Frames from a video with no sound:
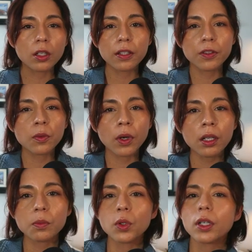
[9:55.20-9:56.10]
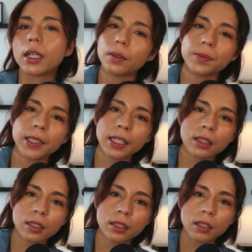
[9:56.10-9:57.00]
if you want more
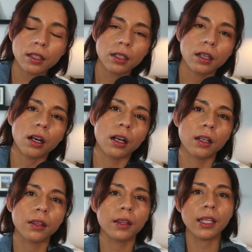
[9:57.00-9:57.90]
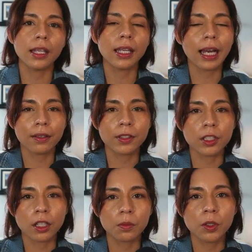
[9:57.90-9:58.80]
updates on the
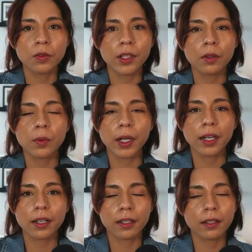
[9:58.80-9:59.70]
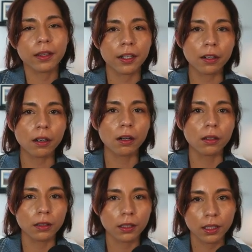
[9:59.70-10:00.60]
Avatar movie where they're
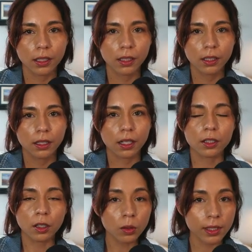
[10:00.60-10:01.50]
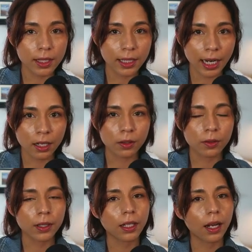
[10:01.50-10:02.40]
all adults now,